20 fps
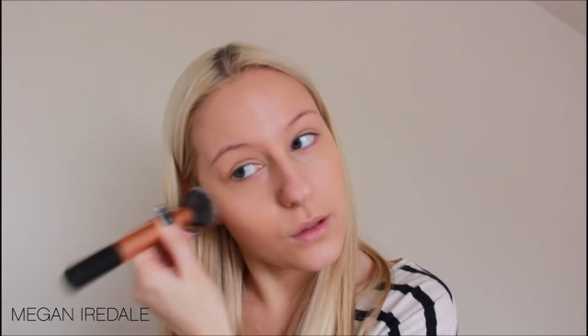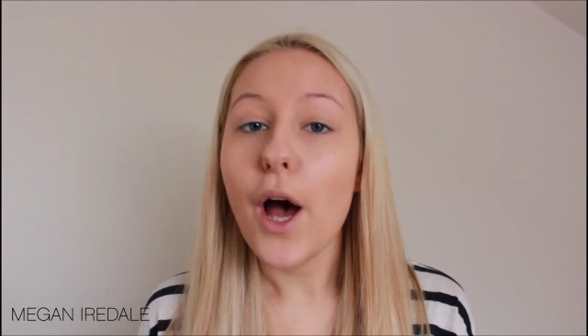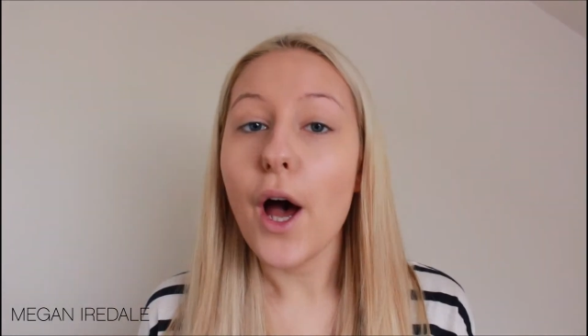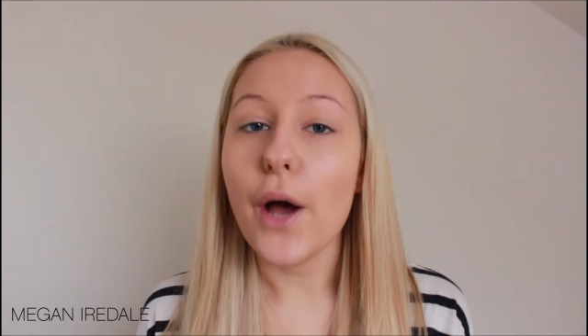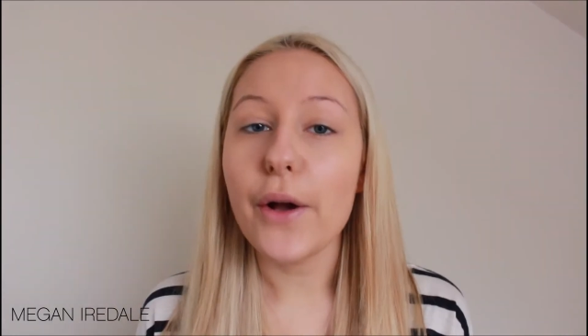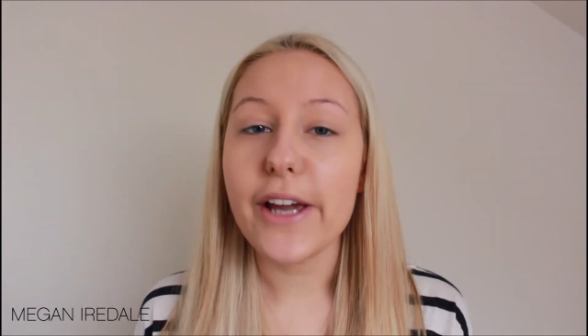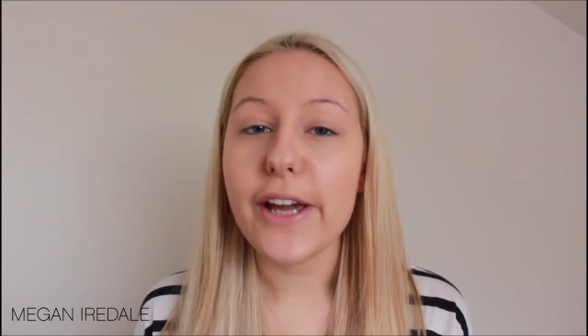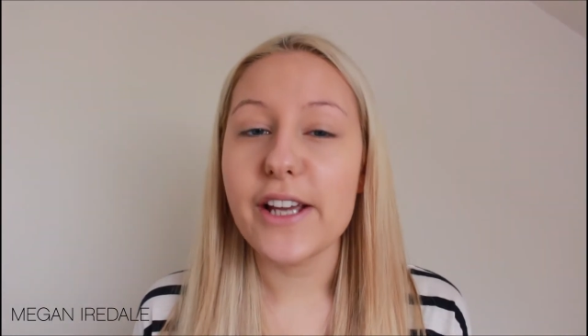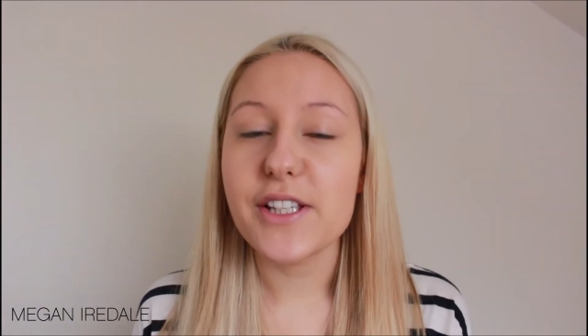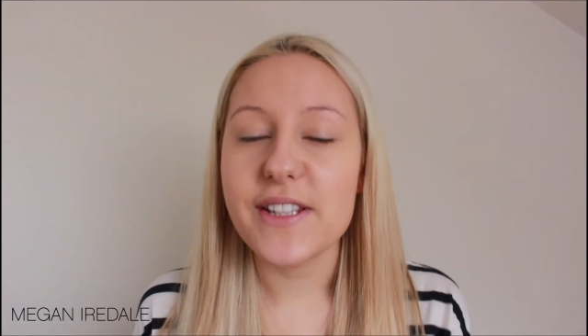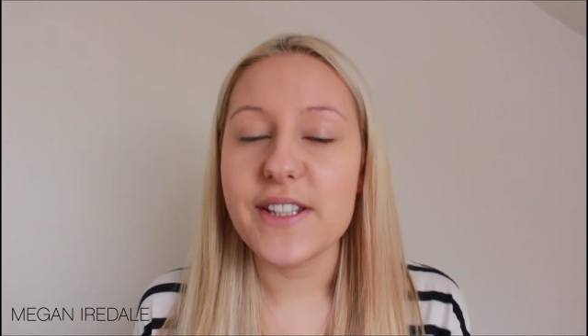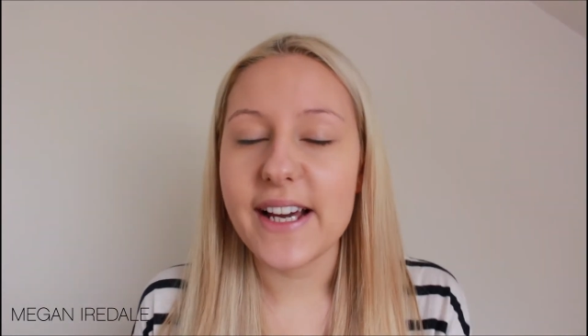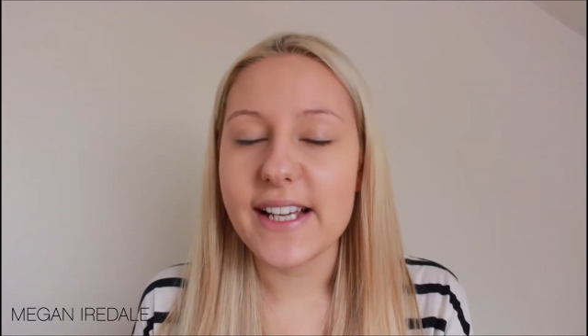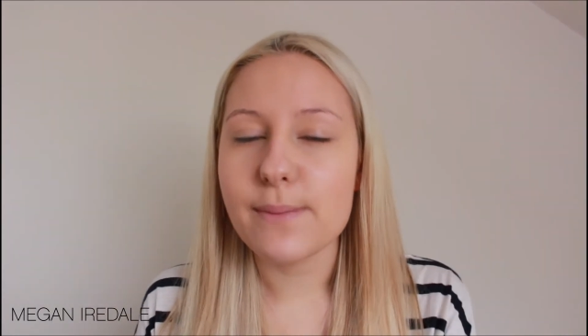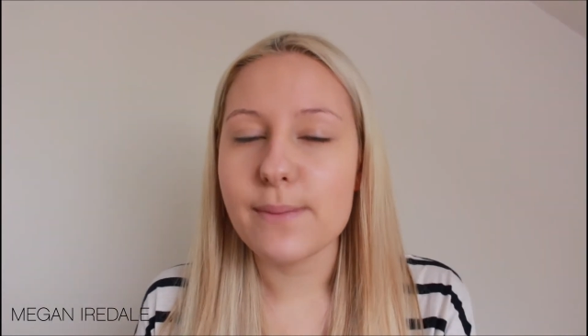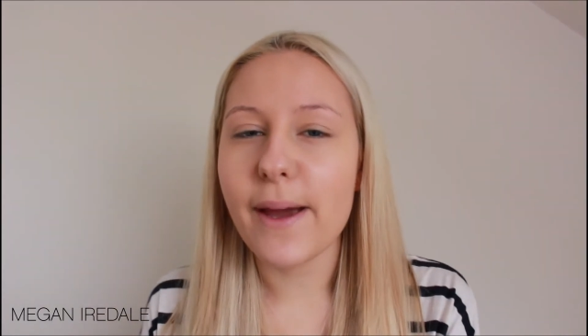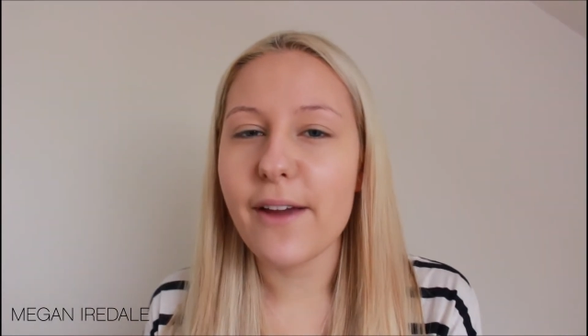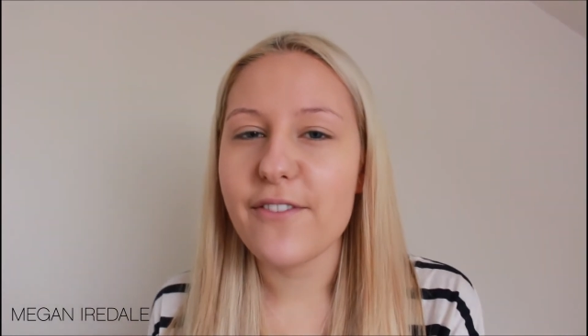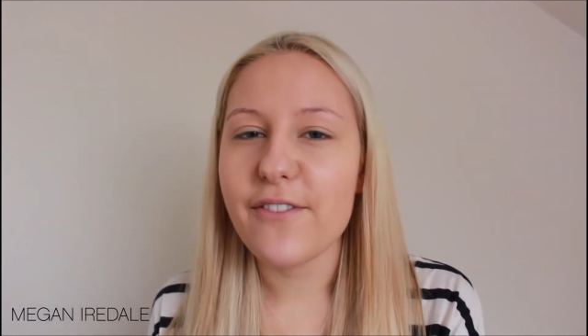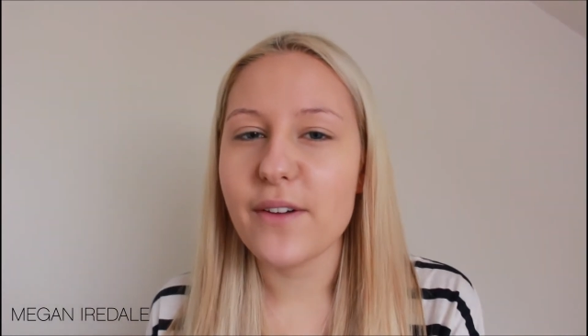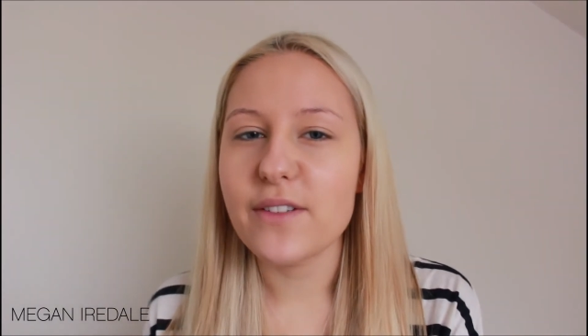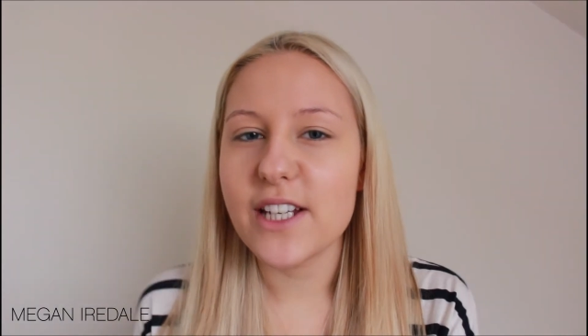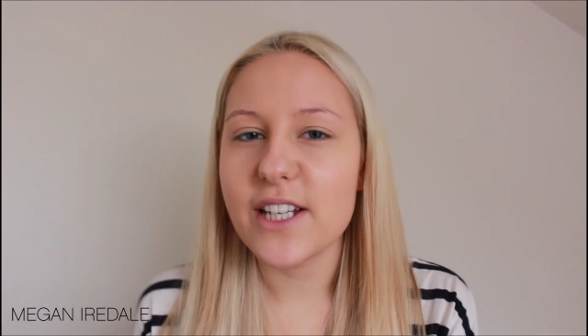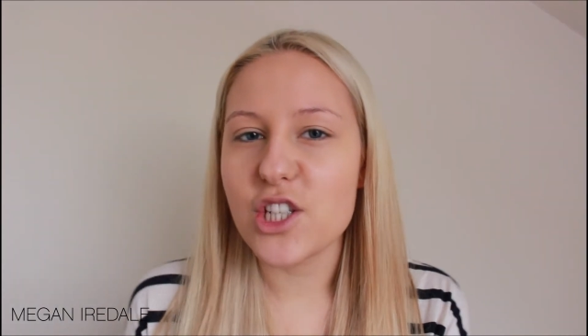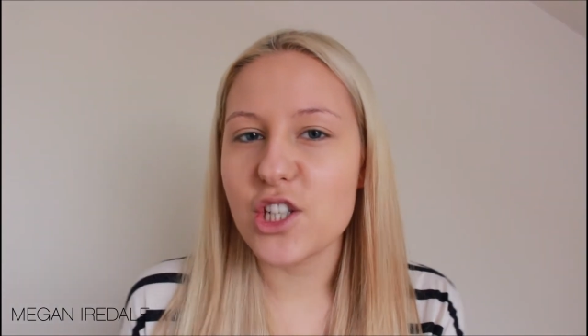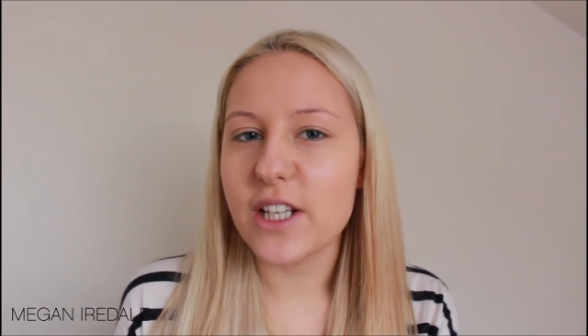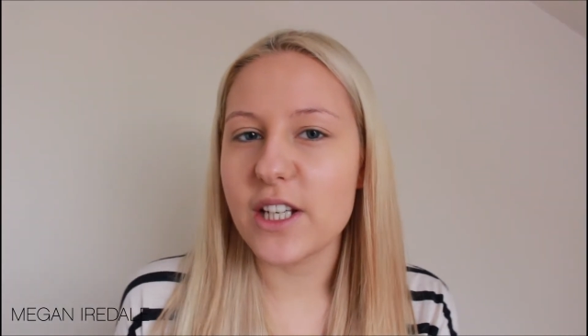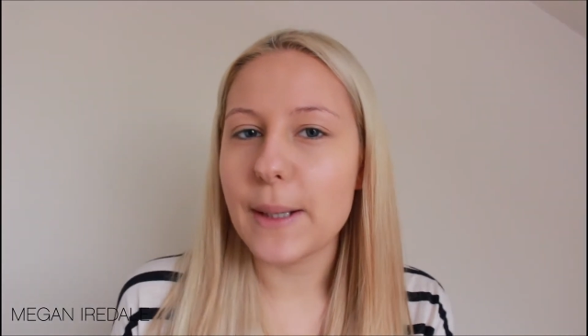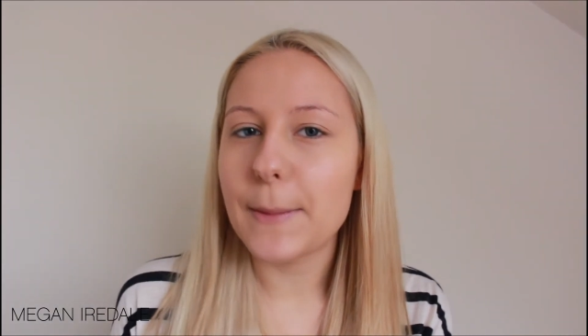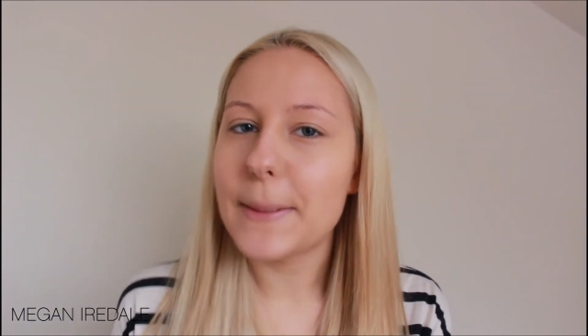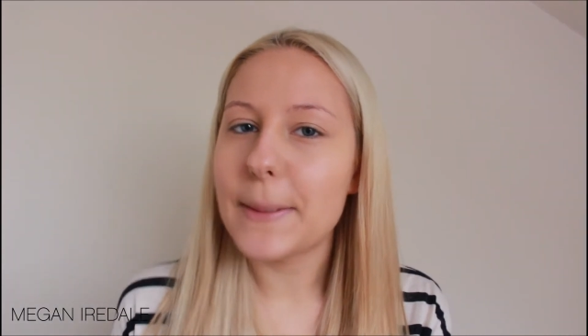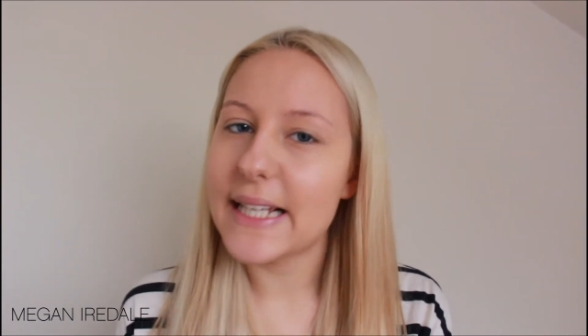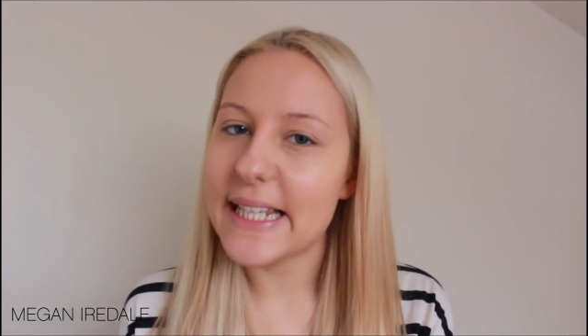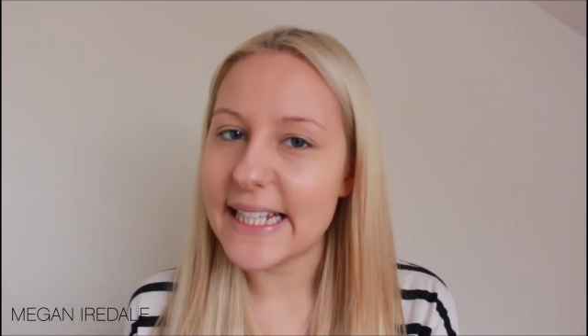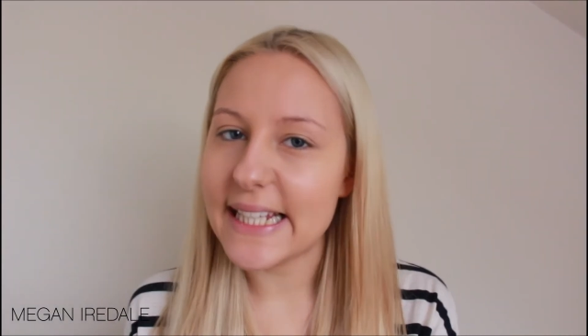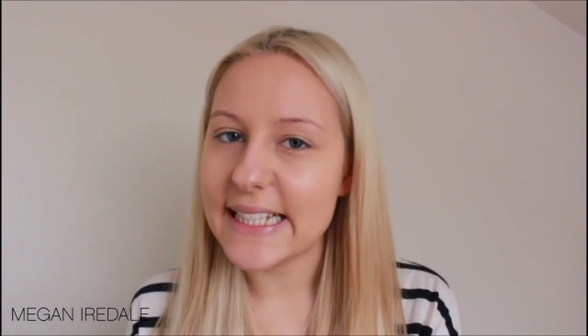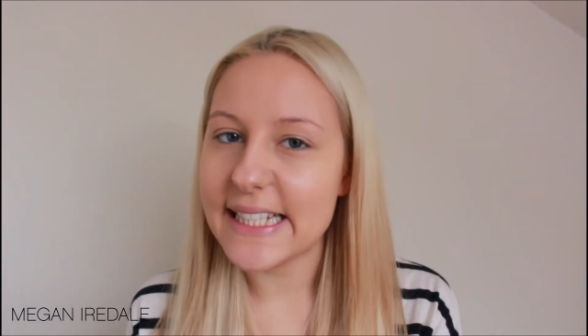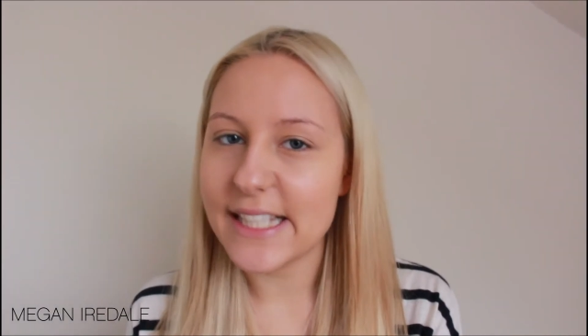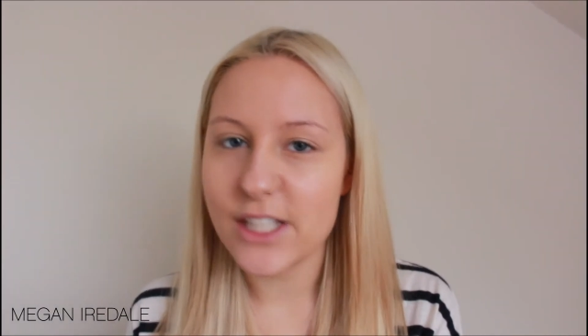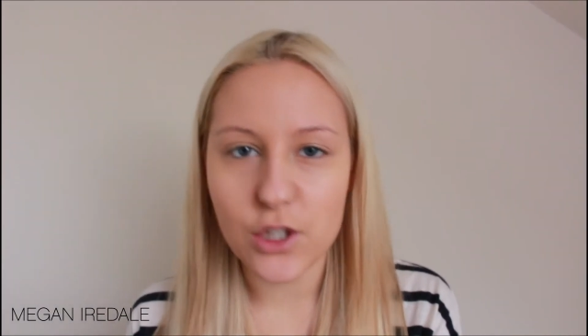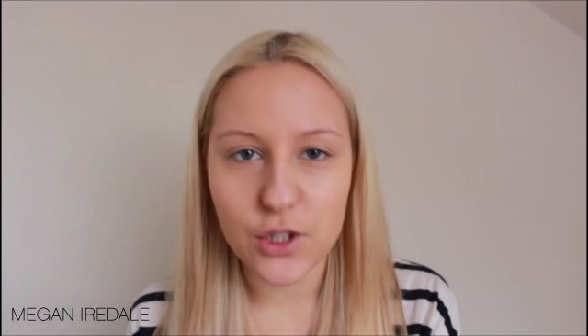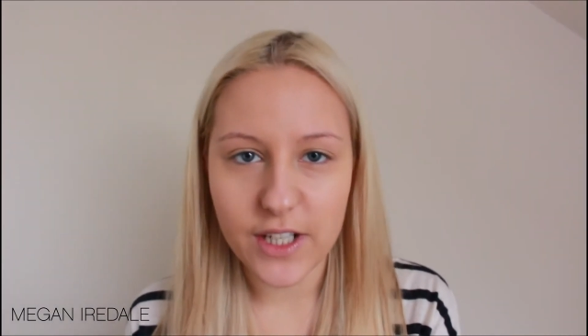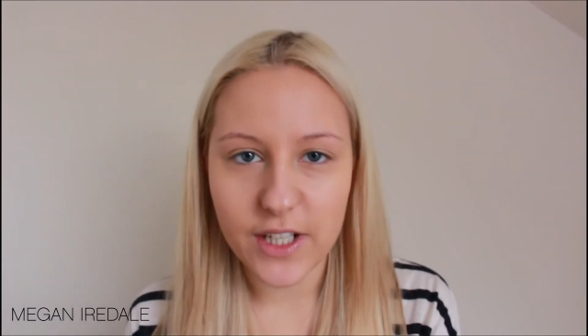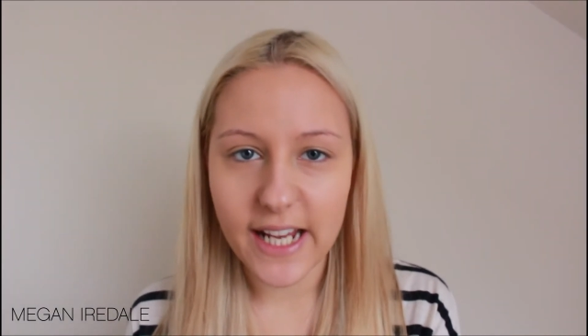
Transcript: Okay, so that is my foundation completely done.